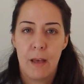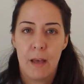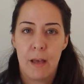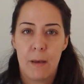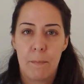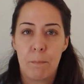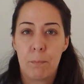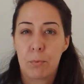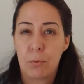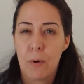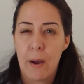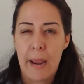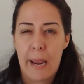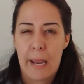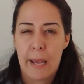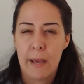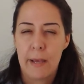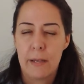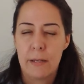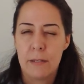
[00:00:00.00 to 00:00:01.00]
a
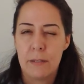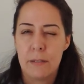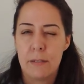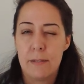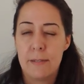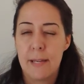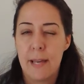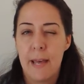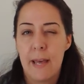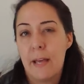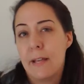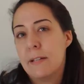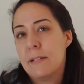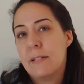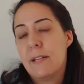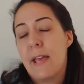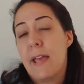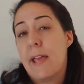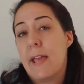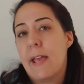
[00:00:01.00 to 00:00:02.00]
brand
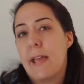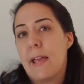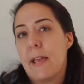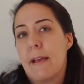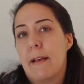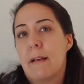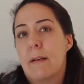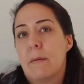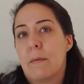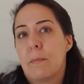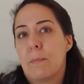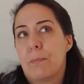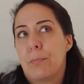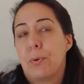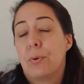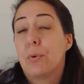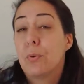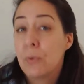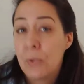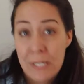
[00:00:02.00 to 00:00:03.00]
and a
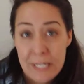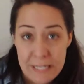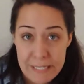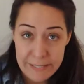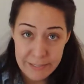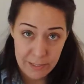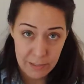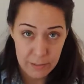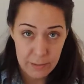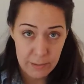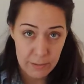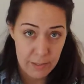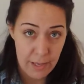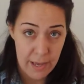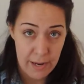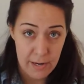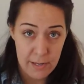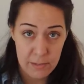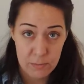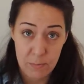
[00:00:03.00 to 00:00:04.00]
print
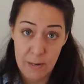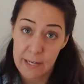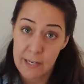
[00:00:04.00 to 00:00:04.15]
that is